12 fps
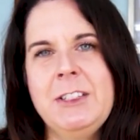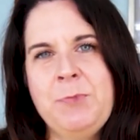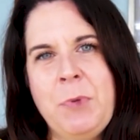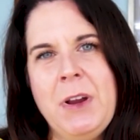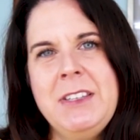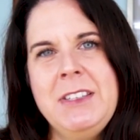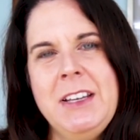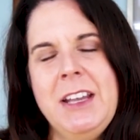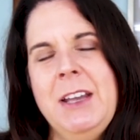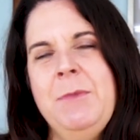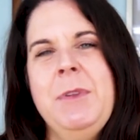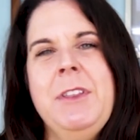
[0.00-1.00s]

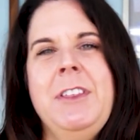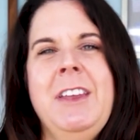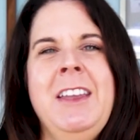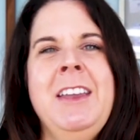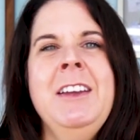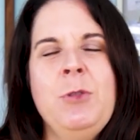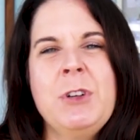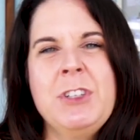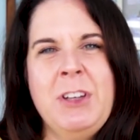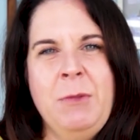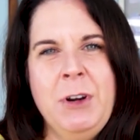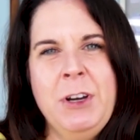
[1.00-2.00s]
expressing empathy
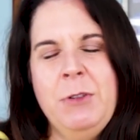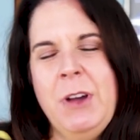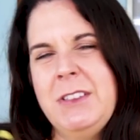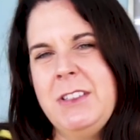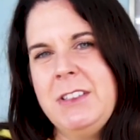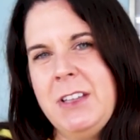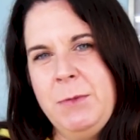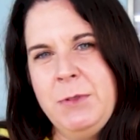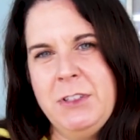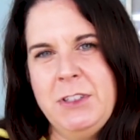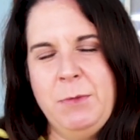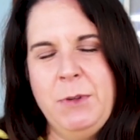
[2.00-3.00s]
towards someone who has a
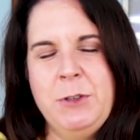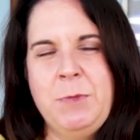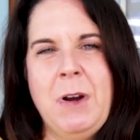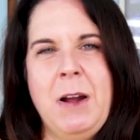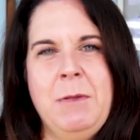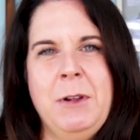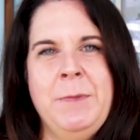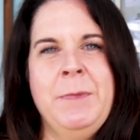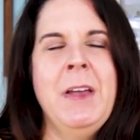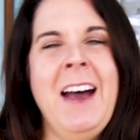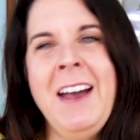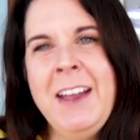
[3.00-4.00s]
substance abuse problem,
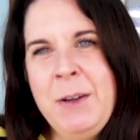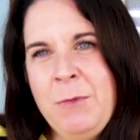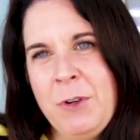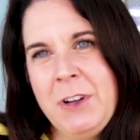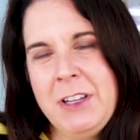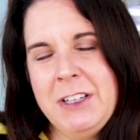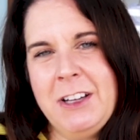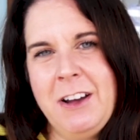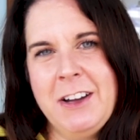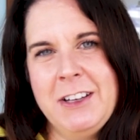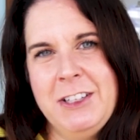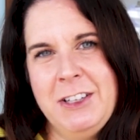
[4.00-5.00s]
I am really
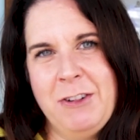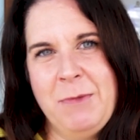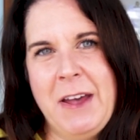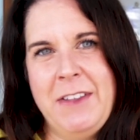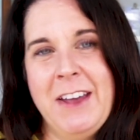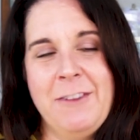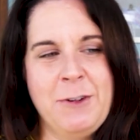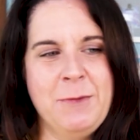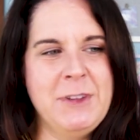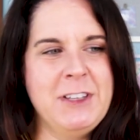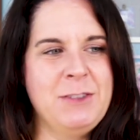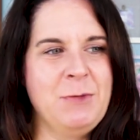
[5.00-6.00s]
talking to you about that
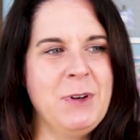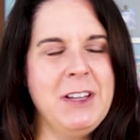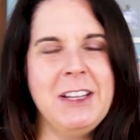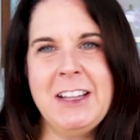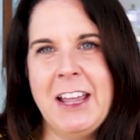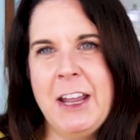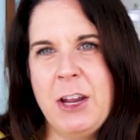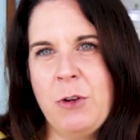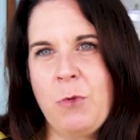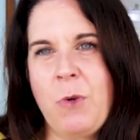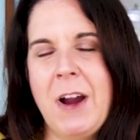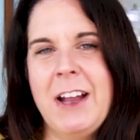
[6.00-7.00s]
from this really like
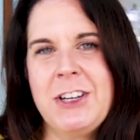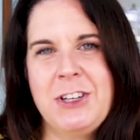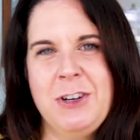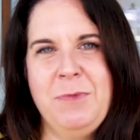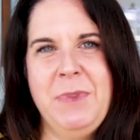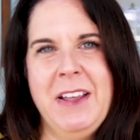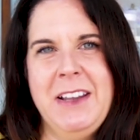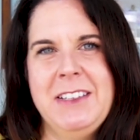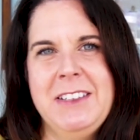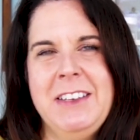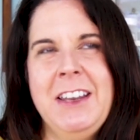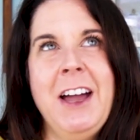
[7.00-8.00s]
rational
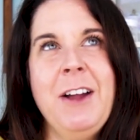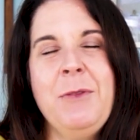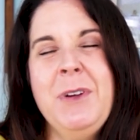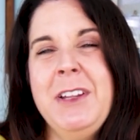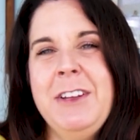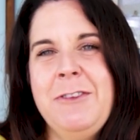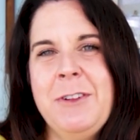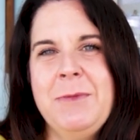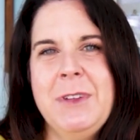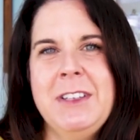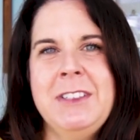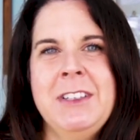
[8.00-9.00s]
place, not really
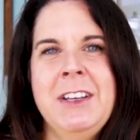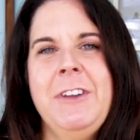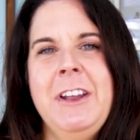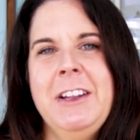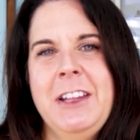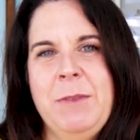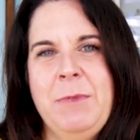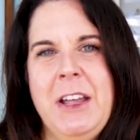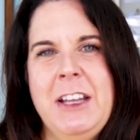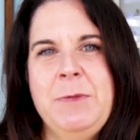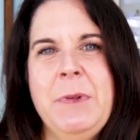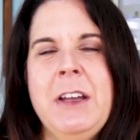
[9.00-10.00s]
from this feeling
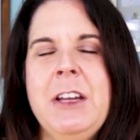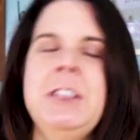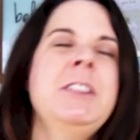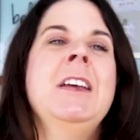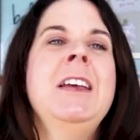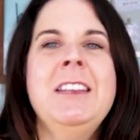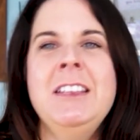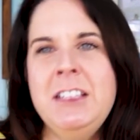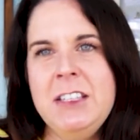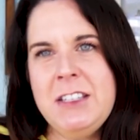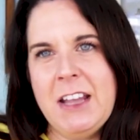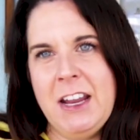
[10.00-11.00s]
place, because
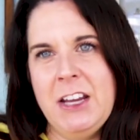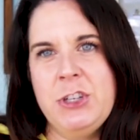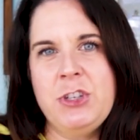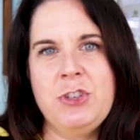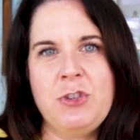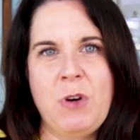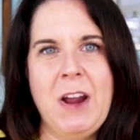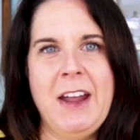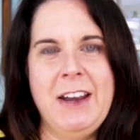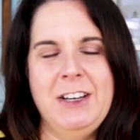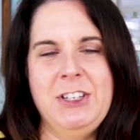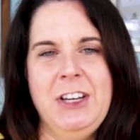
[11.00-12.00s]
this is a strategy.